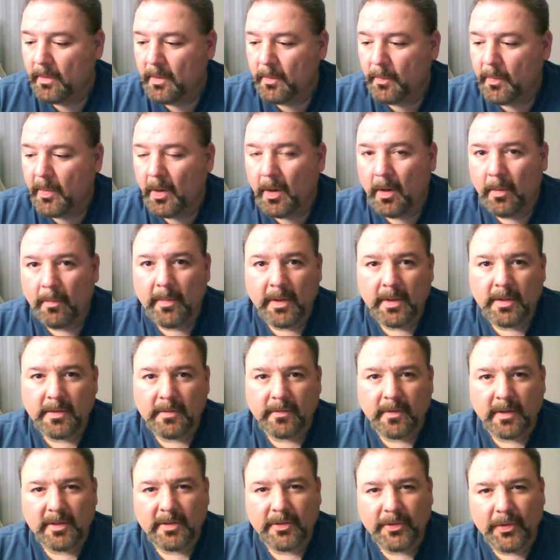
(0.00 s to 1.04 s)
The problem is,
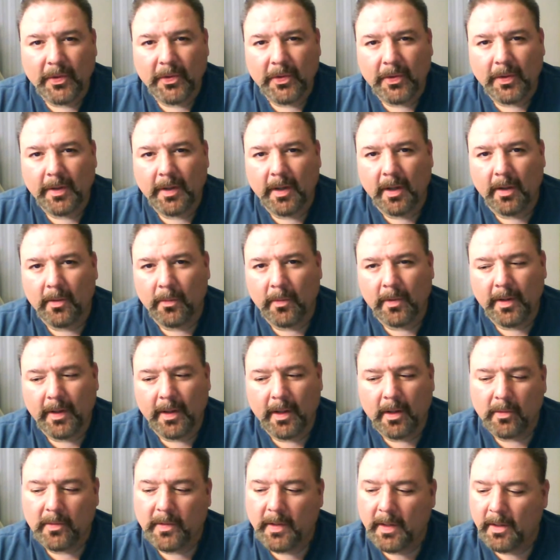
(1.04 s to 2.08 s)
if I start on another one,
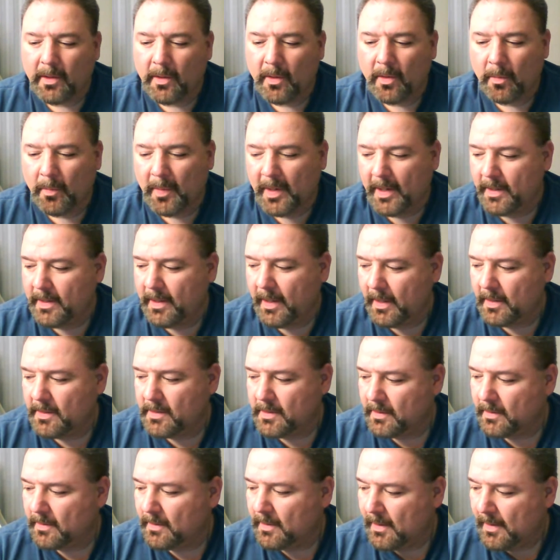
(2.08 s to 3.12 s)
that'll take all my
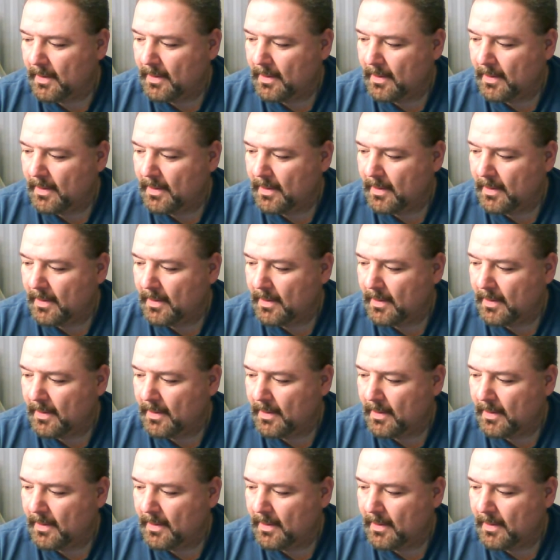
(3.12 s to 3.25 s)
attention.